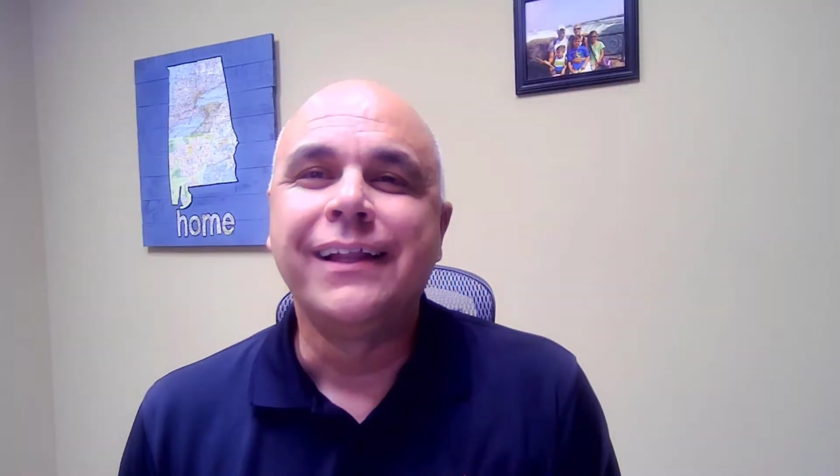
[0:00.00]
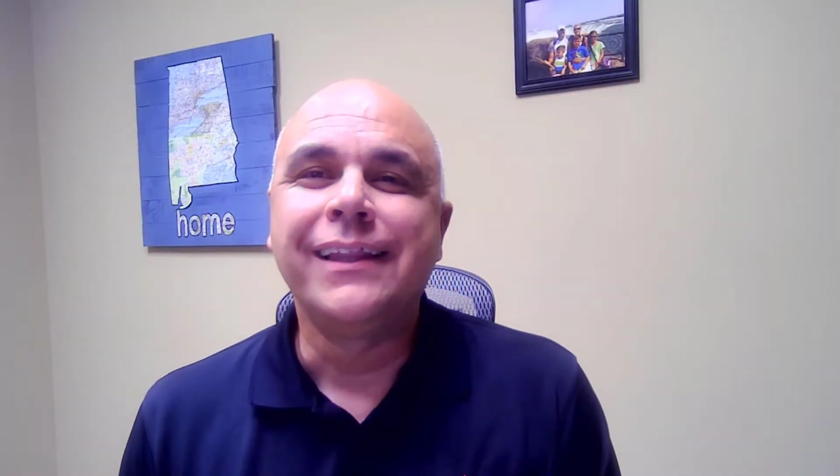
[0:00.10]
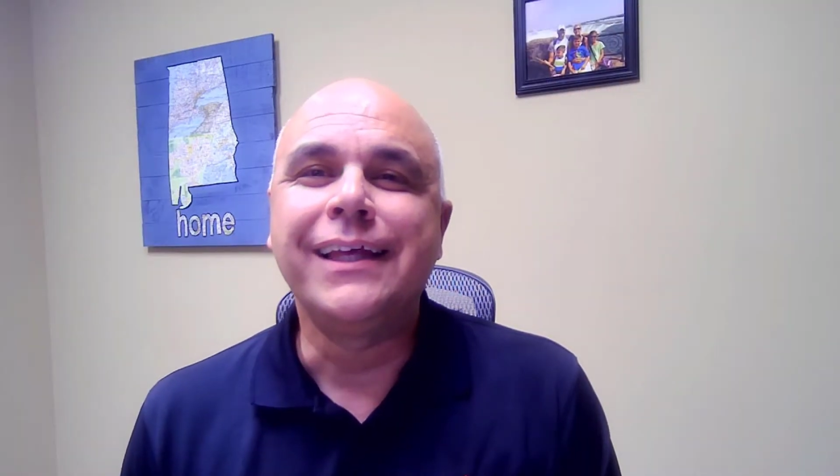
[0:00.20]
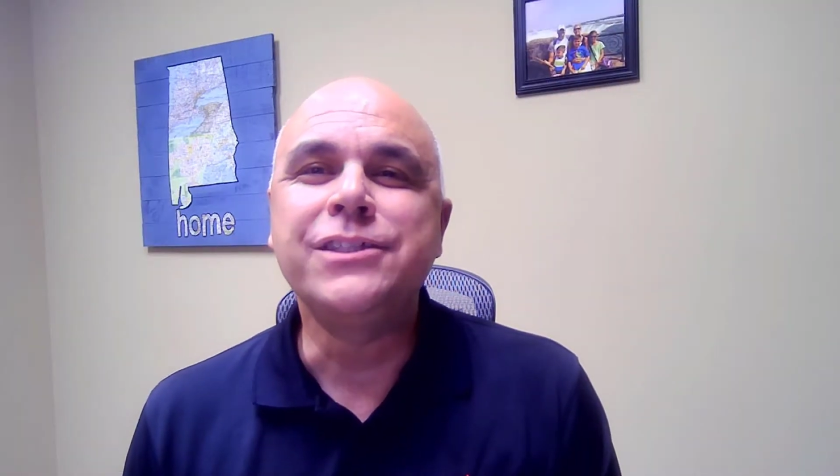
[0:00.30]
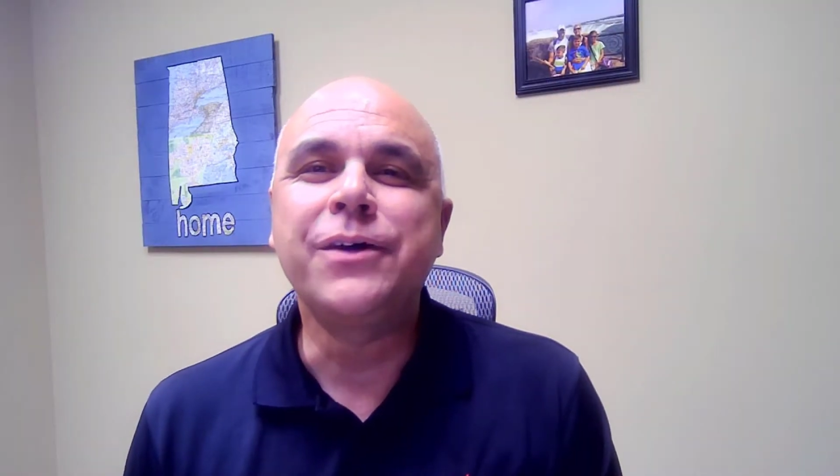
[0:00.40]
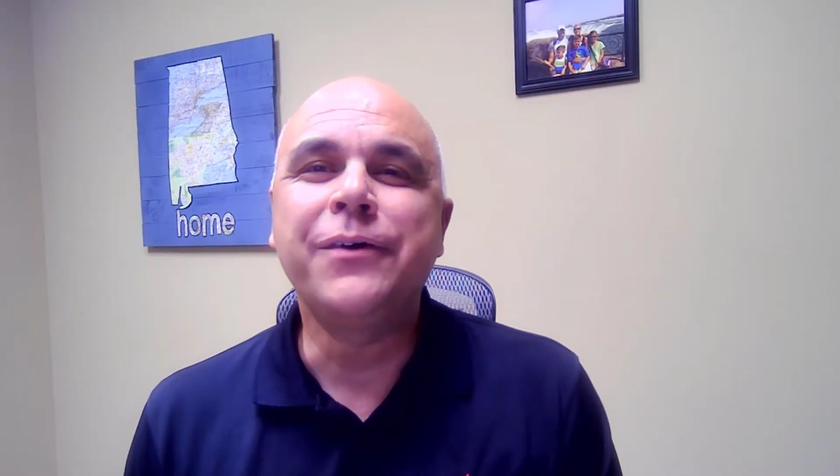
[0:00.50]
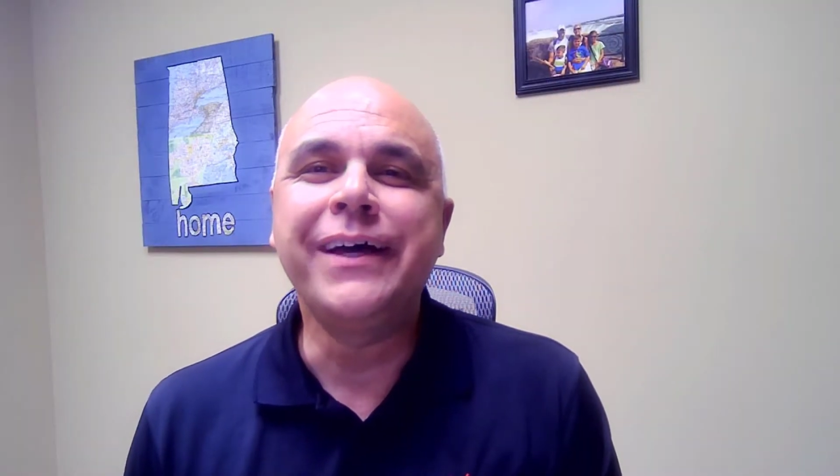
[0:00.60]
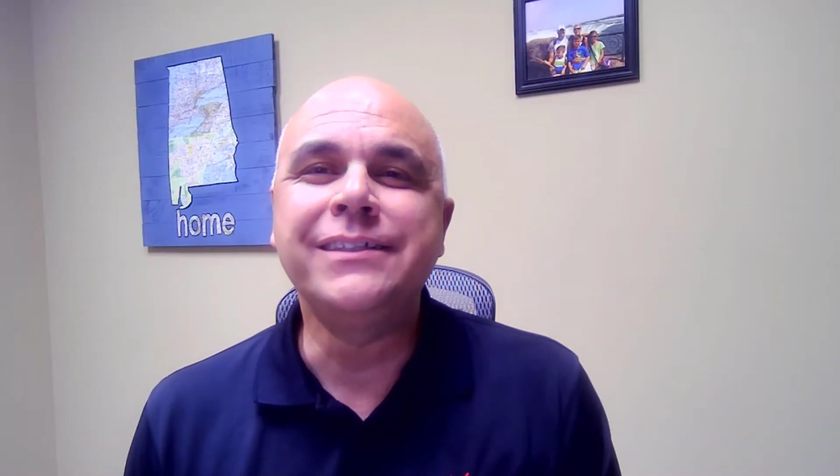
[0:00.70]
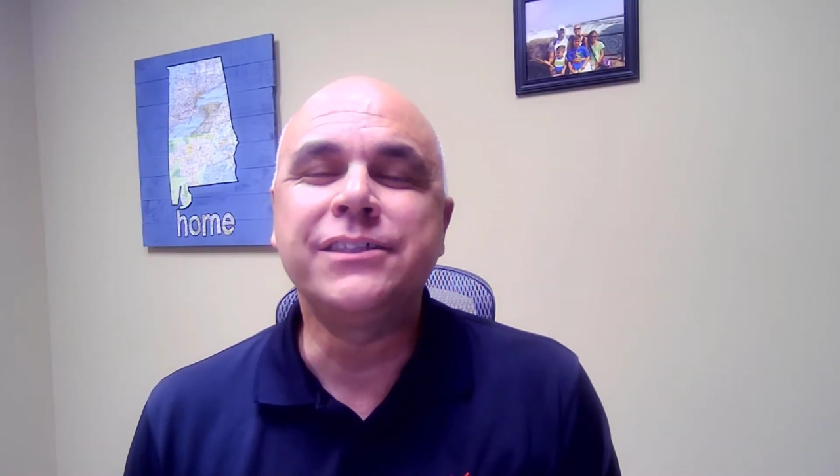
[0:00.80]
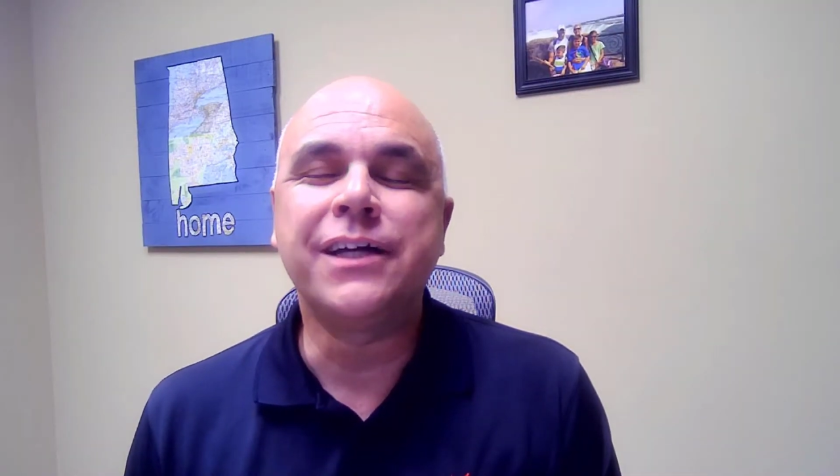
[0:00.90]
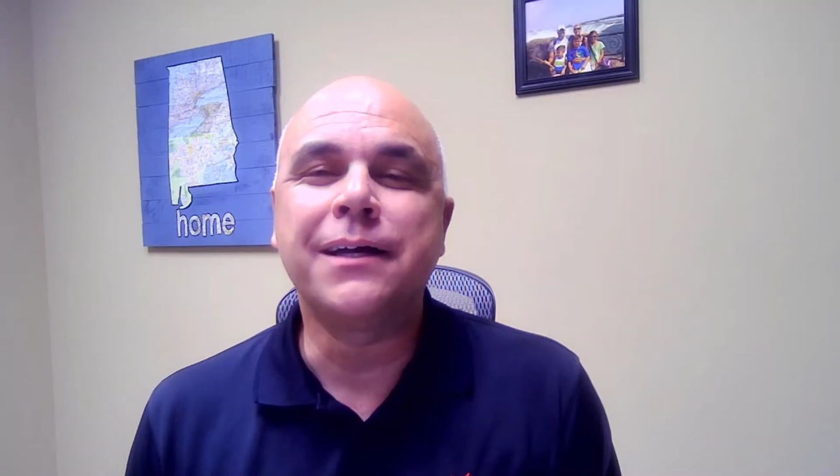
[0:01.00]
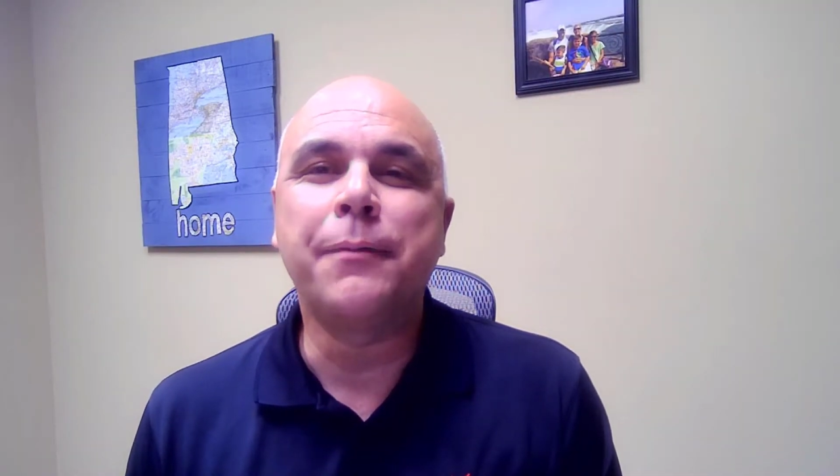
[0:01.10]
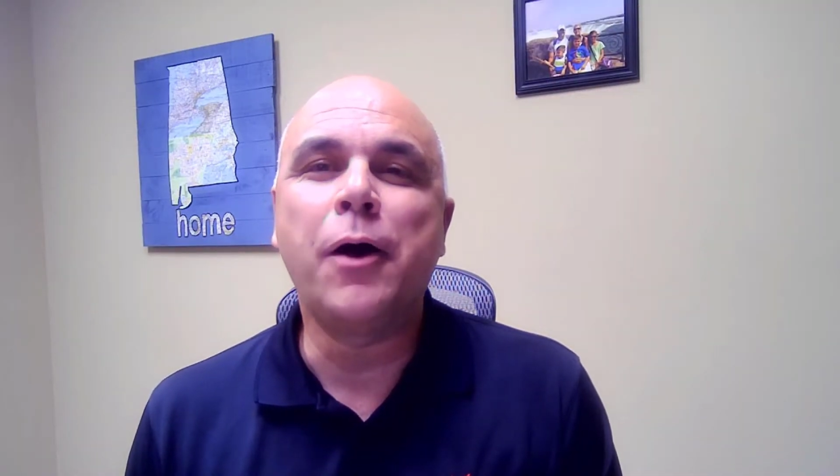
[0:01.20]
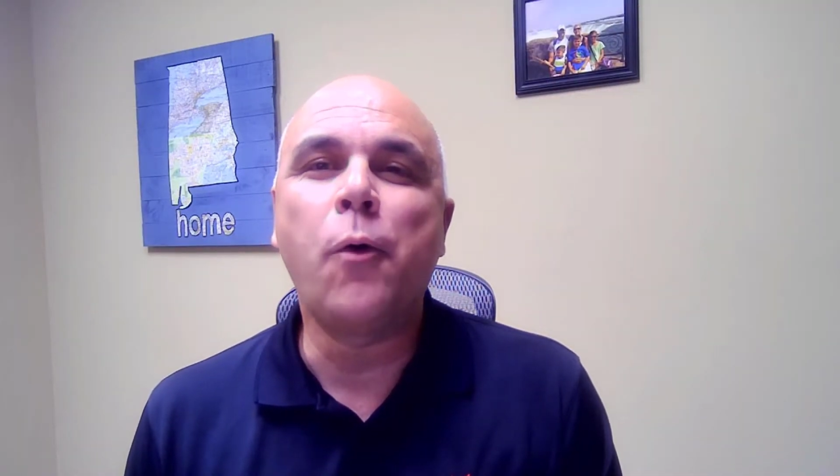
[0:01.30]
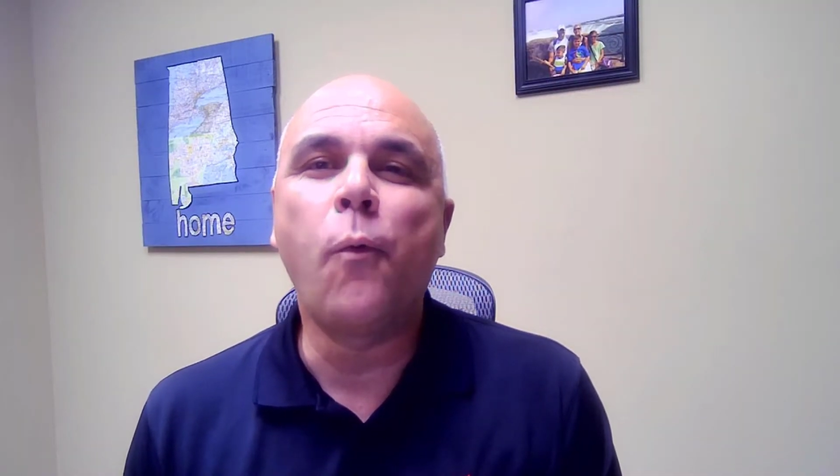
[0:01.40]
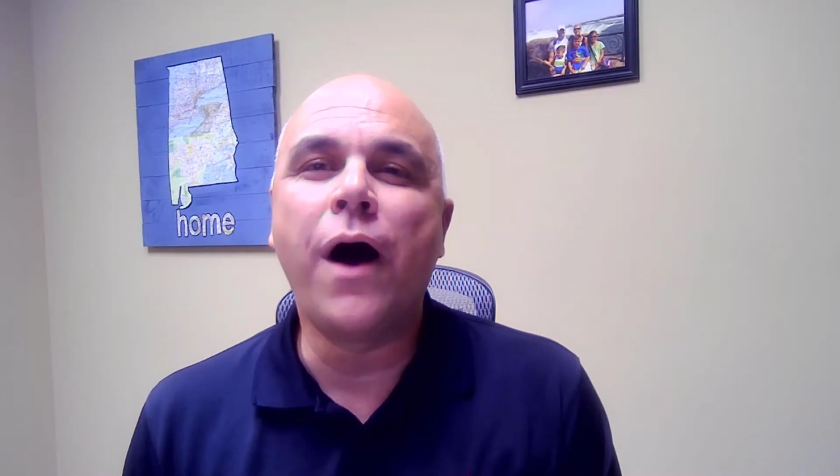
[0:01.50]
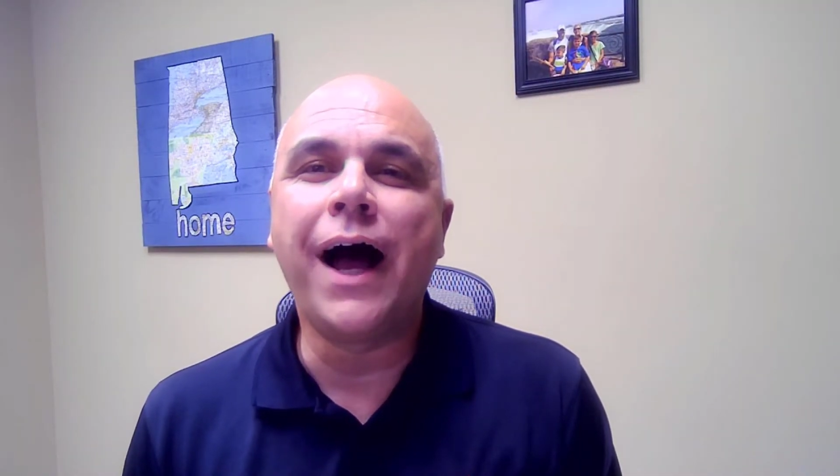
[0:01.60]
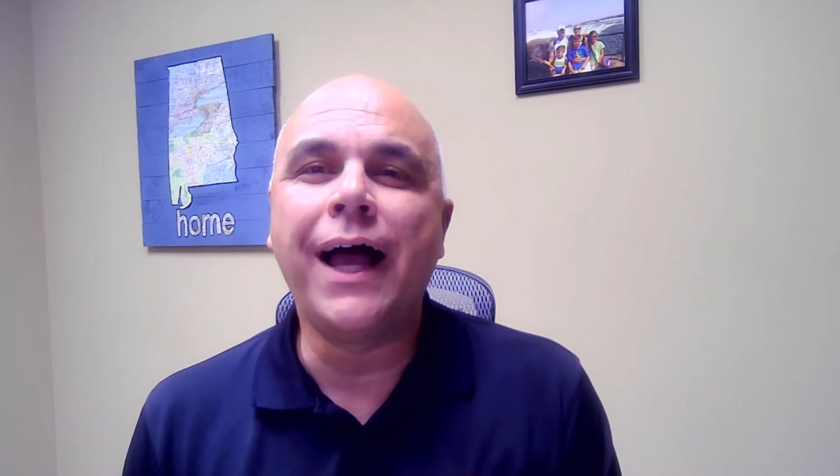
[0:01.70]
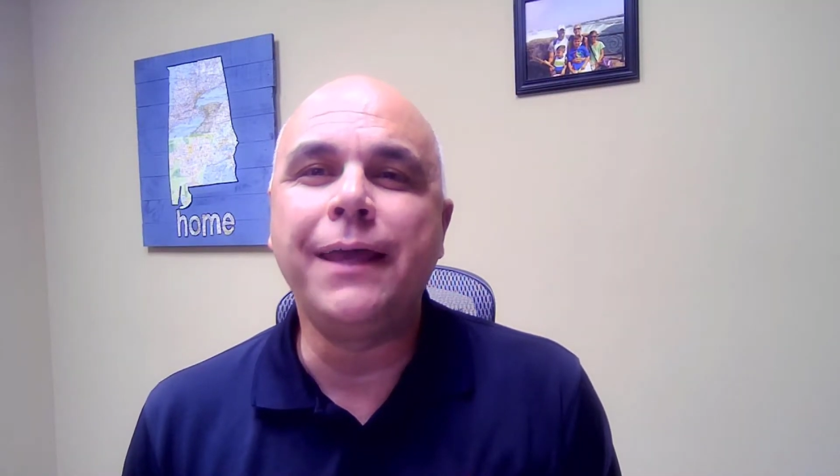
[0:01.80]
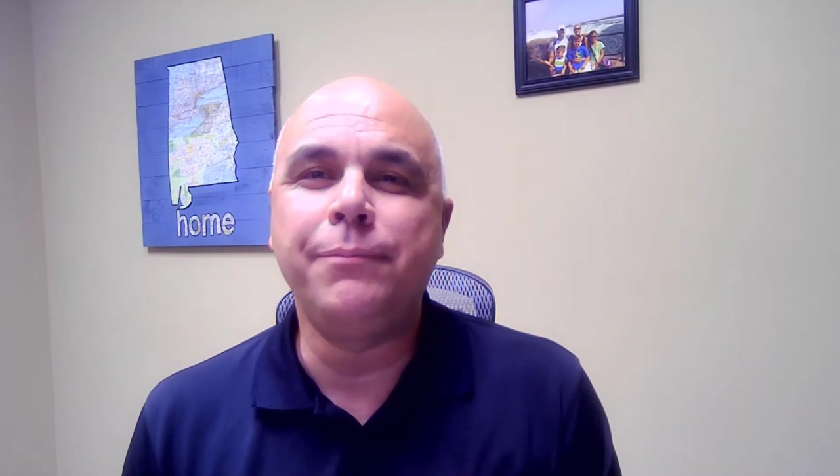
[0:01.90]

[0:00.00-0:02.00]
Let's go ahead and talk about why